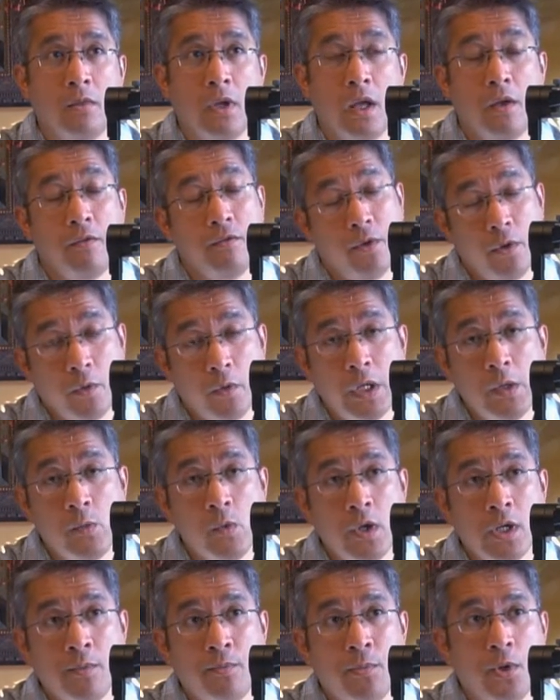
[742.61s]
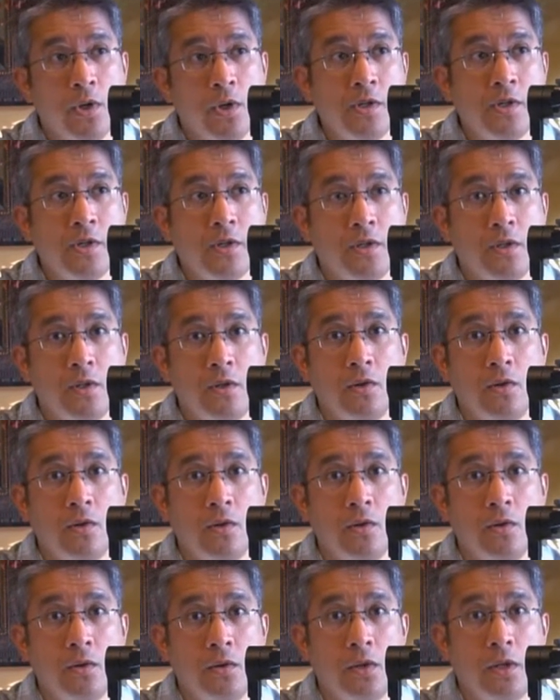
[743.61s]
if you really want to push
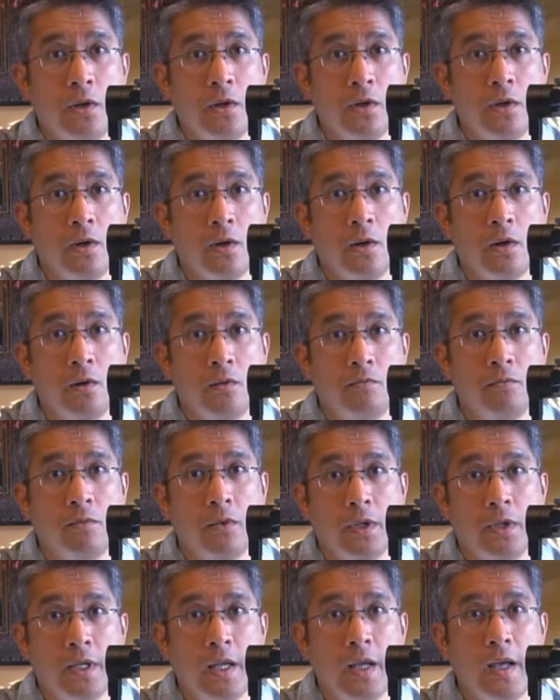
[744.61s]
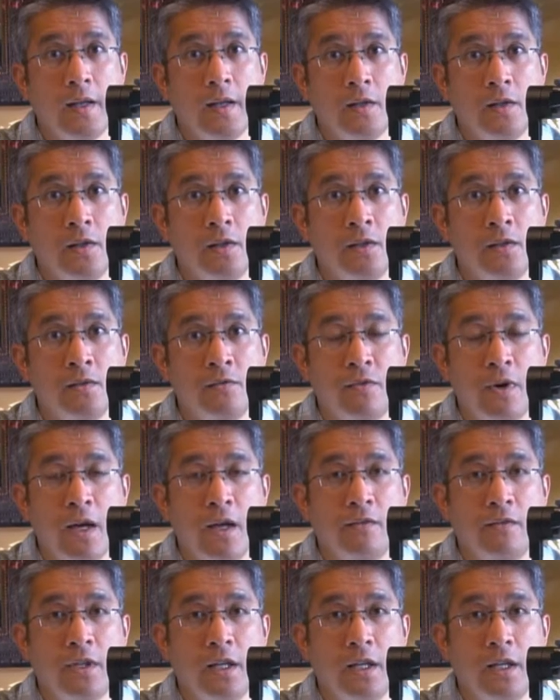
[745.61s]
to your Canon
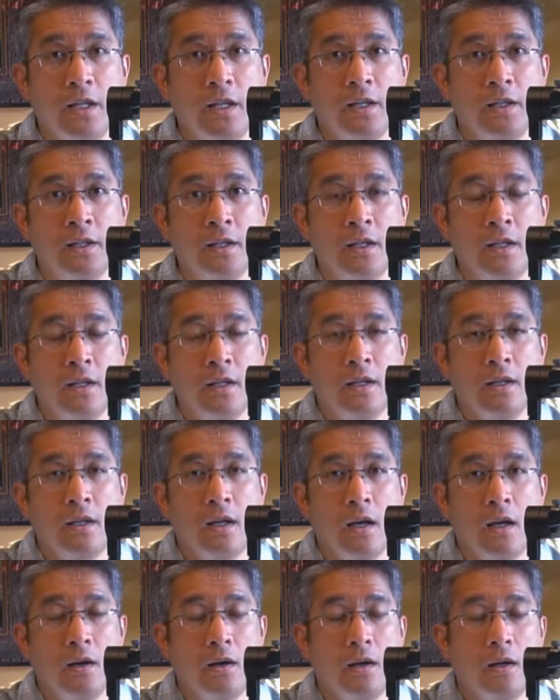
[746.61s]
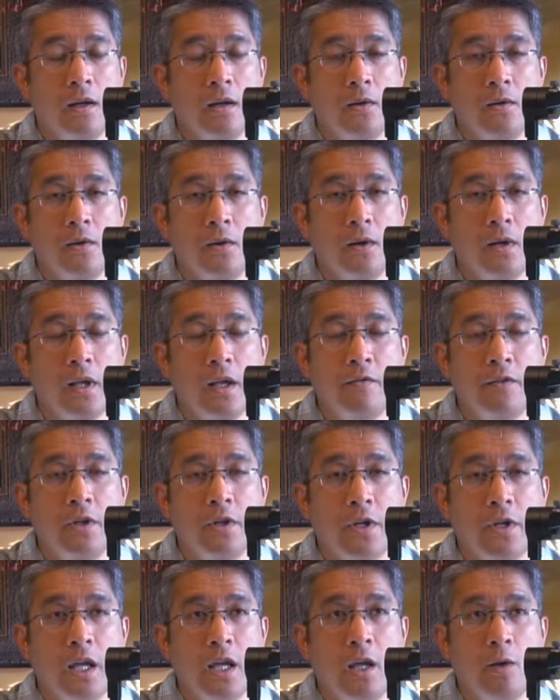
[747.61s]
5D or
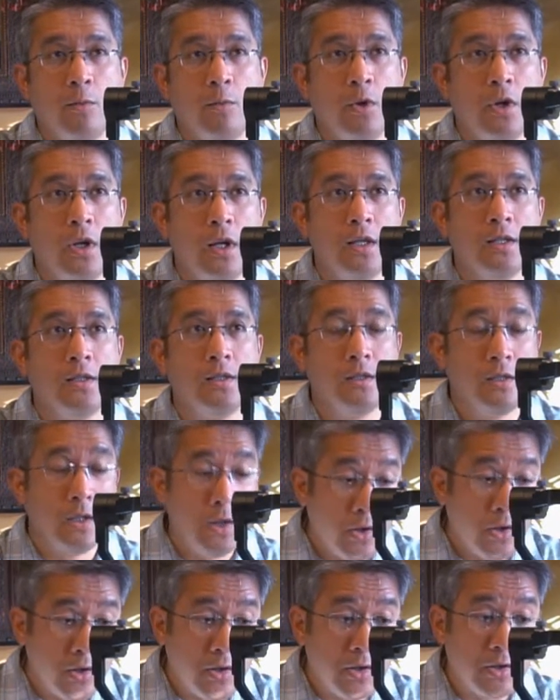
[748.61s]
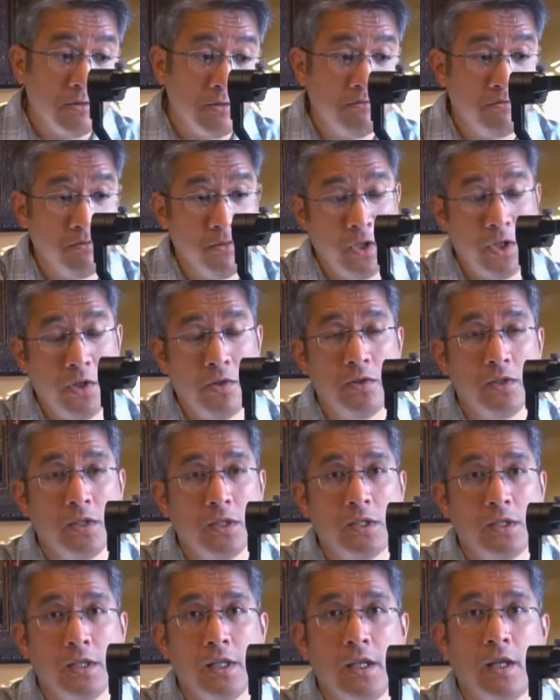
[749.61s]
heavier cameras, you could use
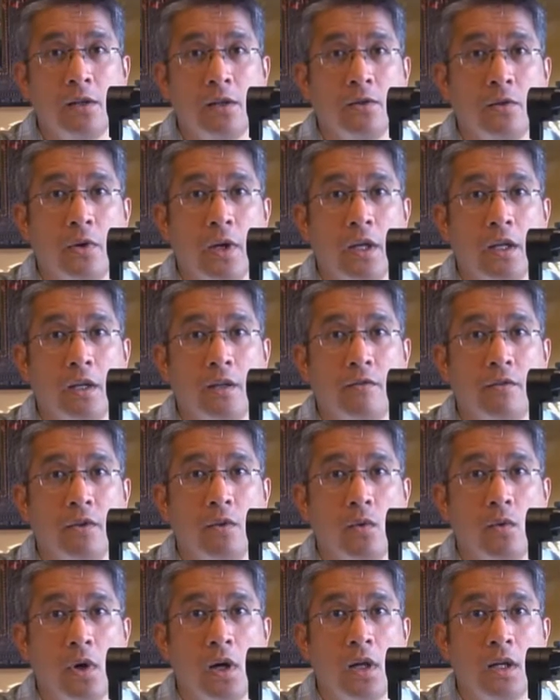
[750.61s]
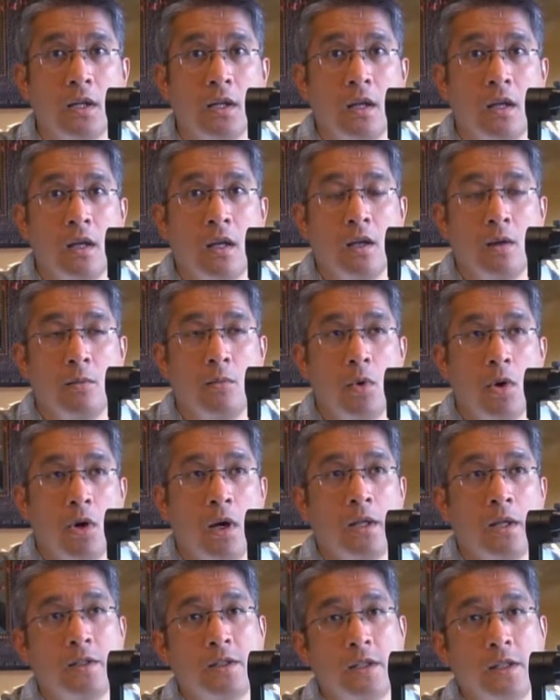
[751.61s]
the Zhiyun Crane if you want,
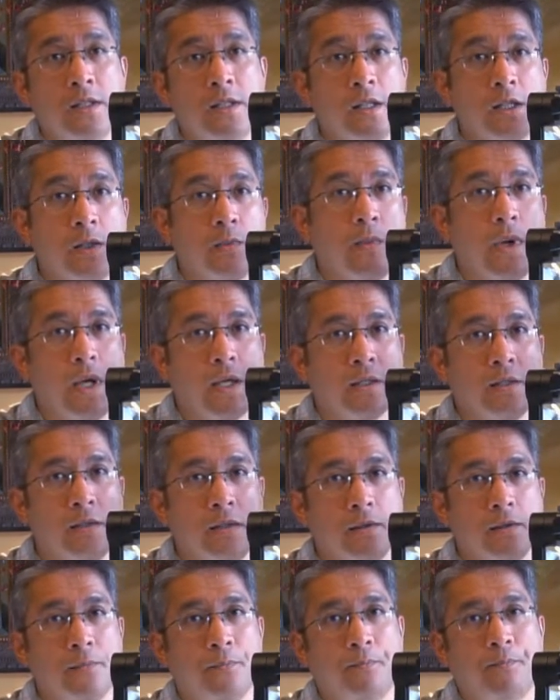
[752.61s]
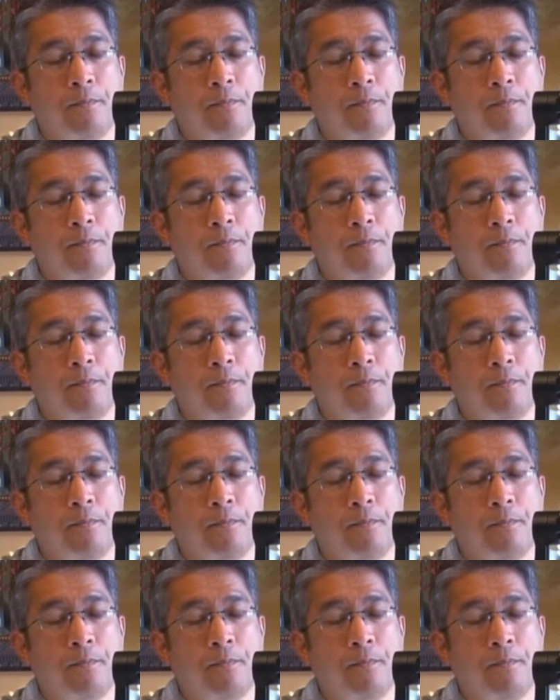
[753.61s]
but just expect